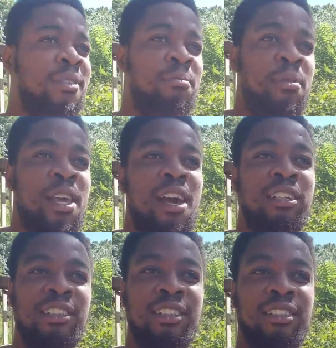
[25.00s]
Bear,
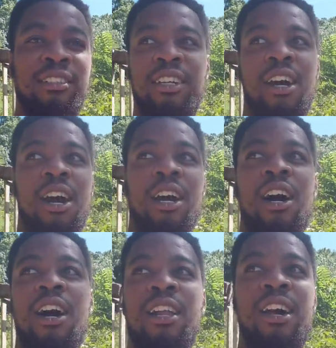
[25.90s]
haga
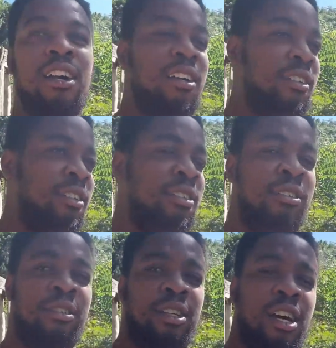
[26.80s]
holla,
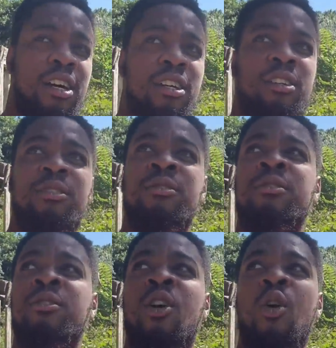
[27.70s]
and
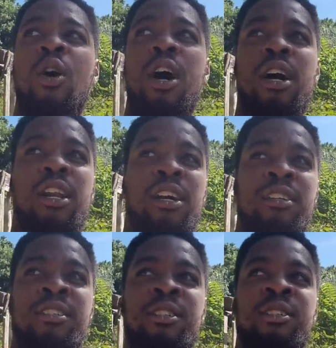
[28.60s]
cow holla.
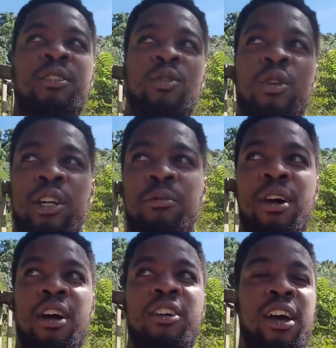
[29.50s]
Go them
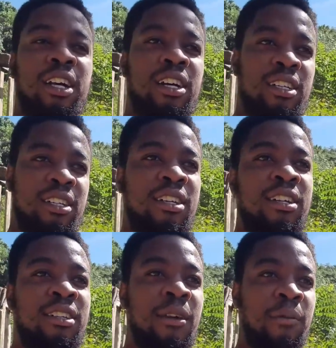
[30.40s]
now and cry, cause
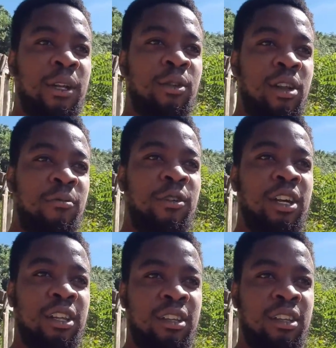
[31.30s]
them get to them figure.